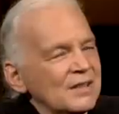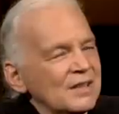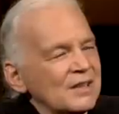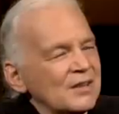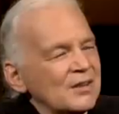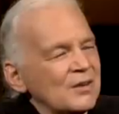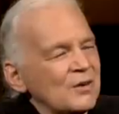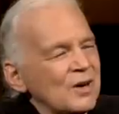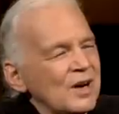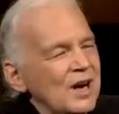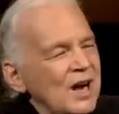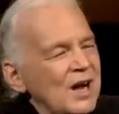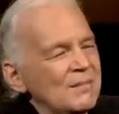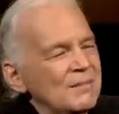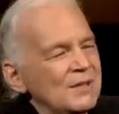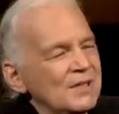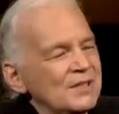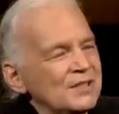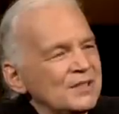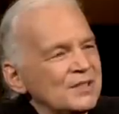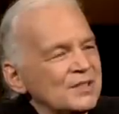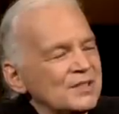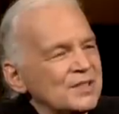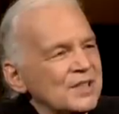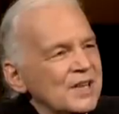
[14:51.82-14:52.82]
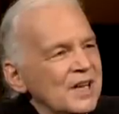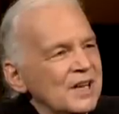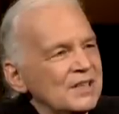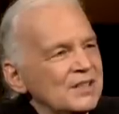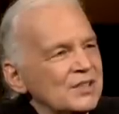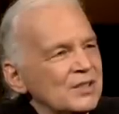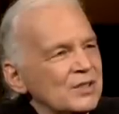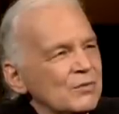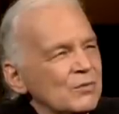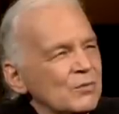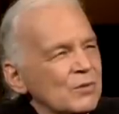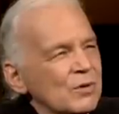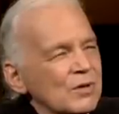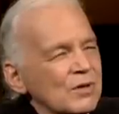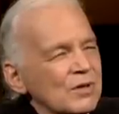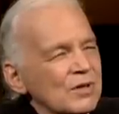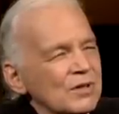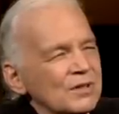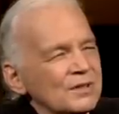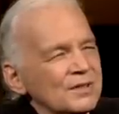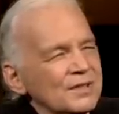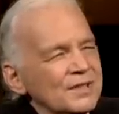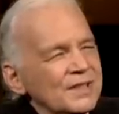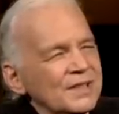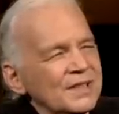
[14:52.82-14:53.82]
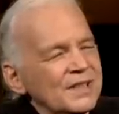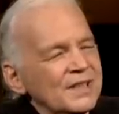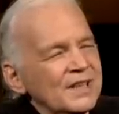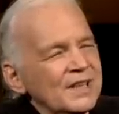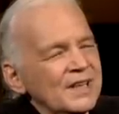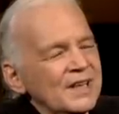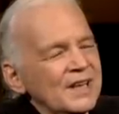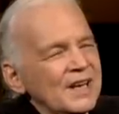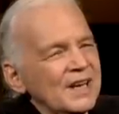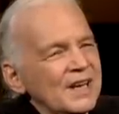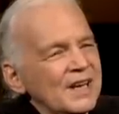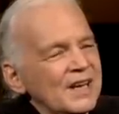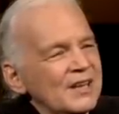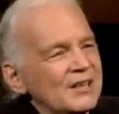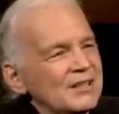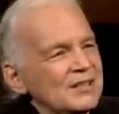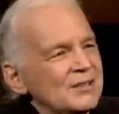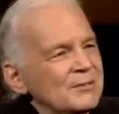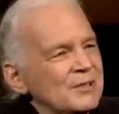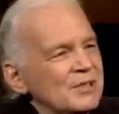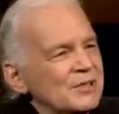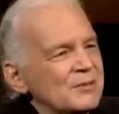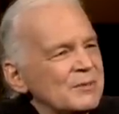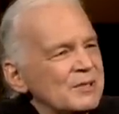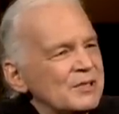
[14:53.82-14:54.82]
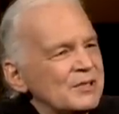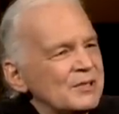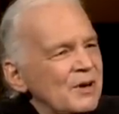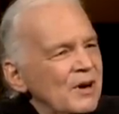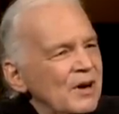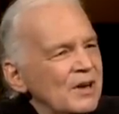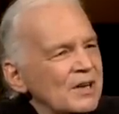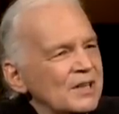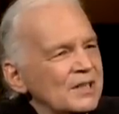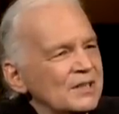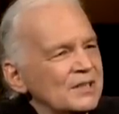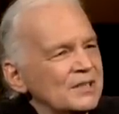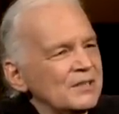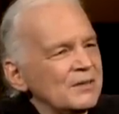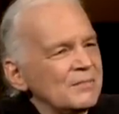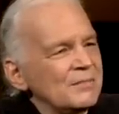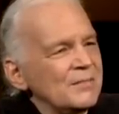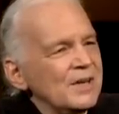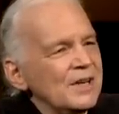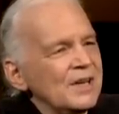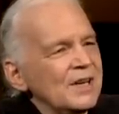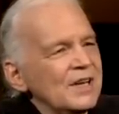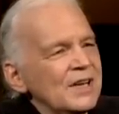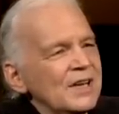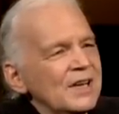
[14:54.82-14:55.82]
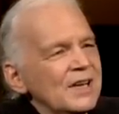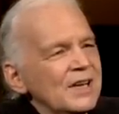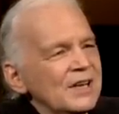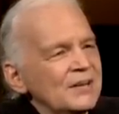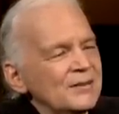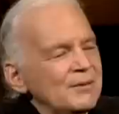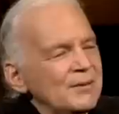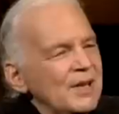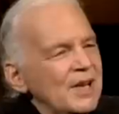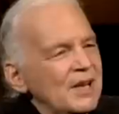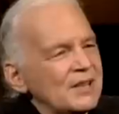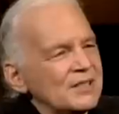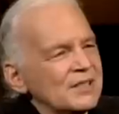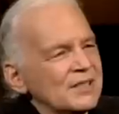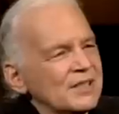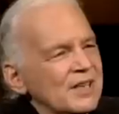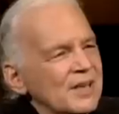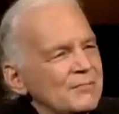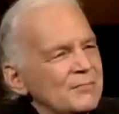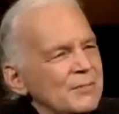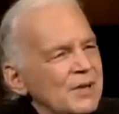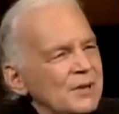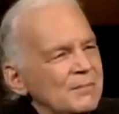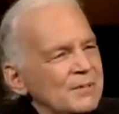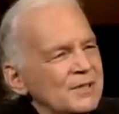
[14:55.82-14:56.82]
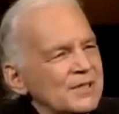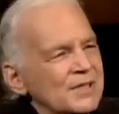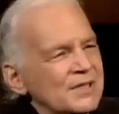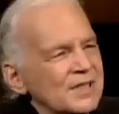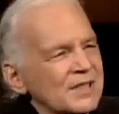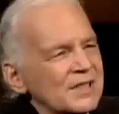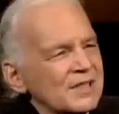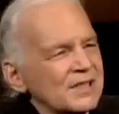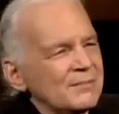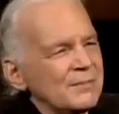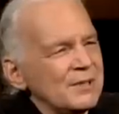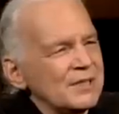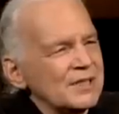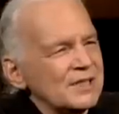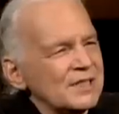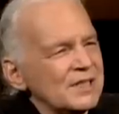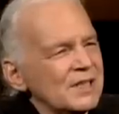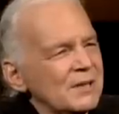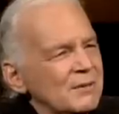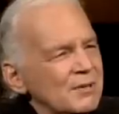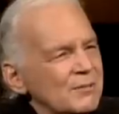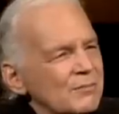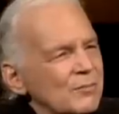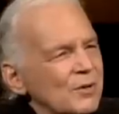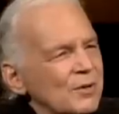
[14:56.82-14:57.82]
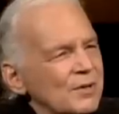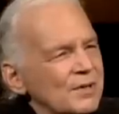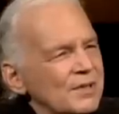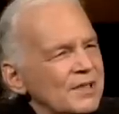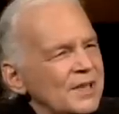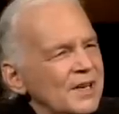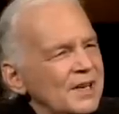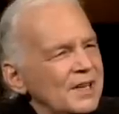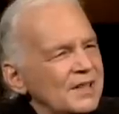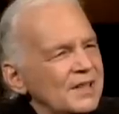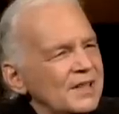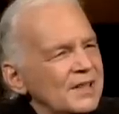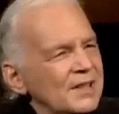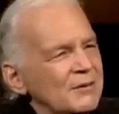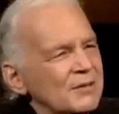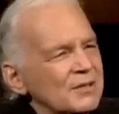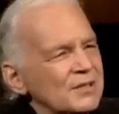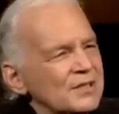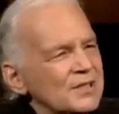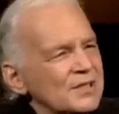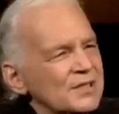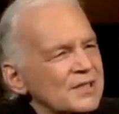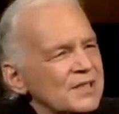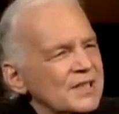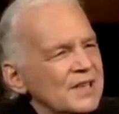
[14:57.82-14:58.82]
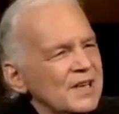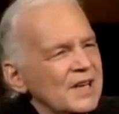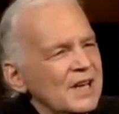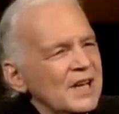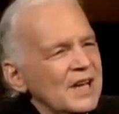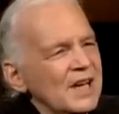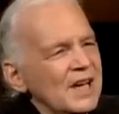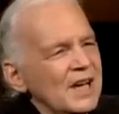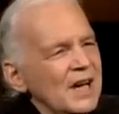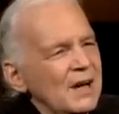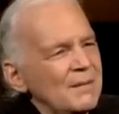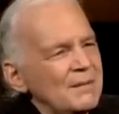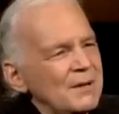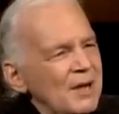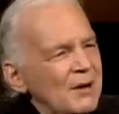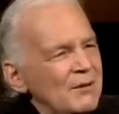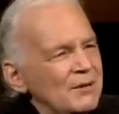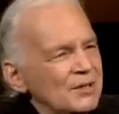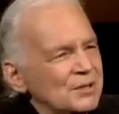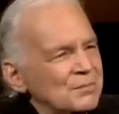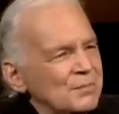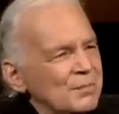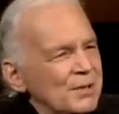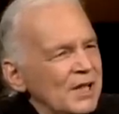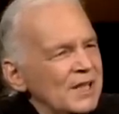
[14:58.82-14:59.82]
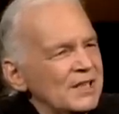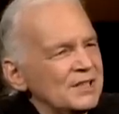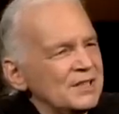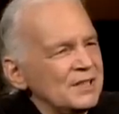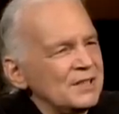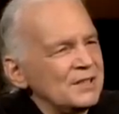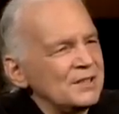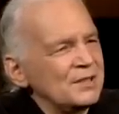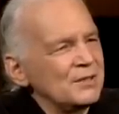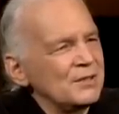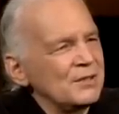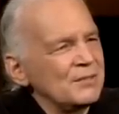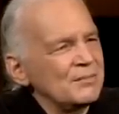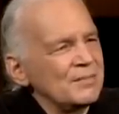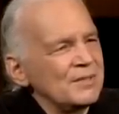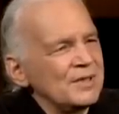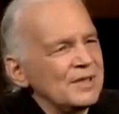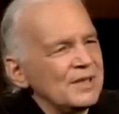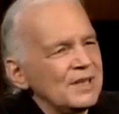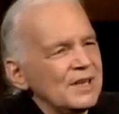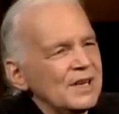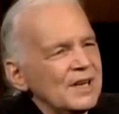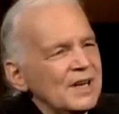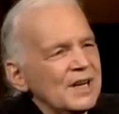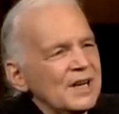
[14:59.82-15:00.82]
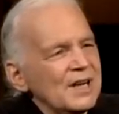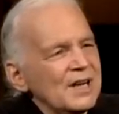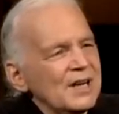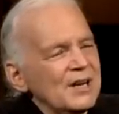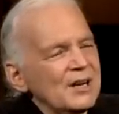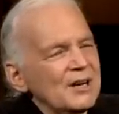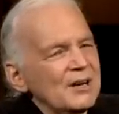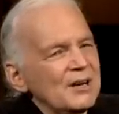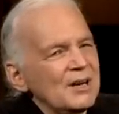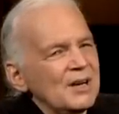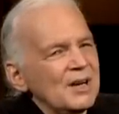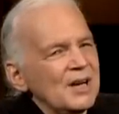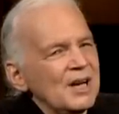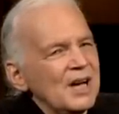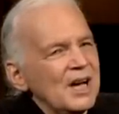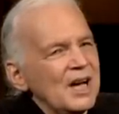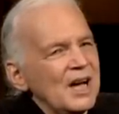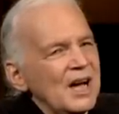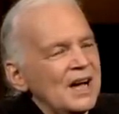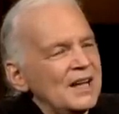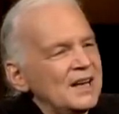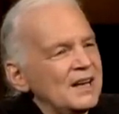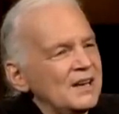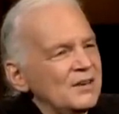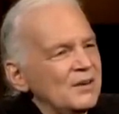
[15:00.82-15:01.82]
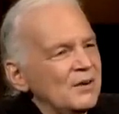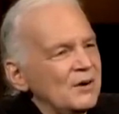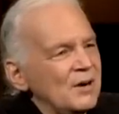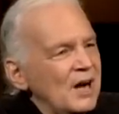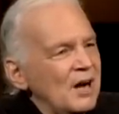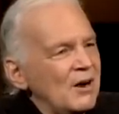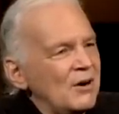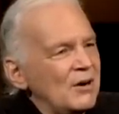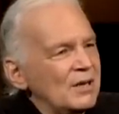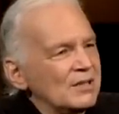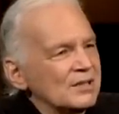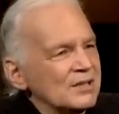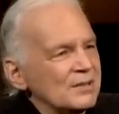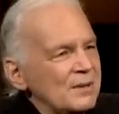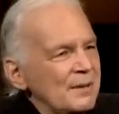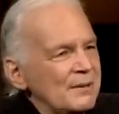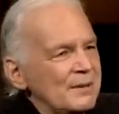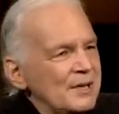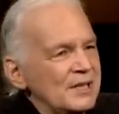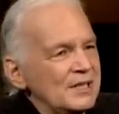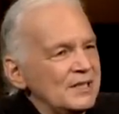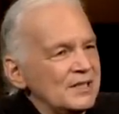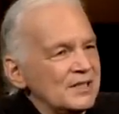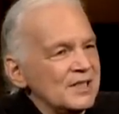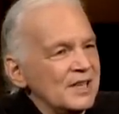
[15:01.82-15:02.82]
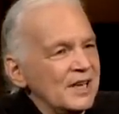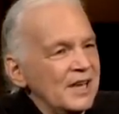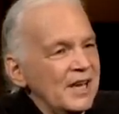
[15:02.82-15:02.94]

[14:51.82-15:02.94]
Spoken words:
crime that just changed the world, and to just be talking to him, it actually kind of made me sick to my stomach more than anything. It was just, I mean, I was pleasant to him. I didn't know how else. I didn't say,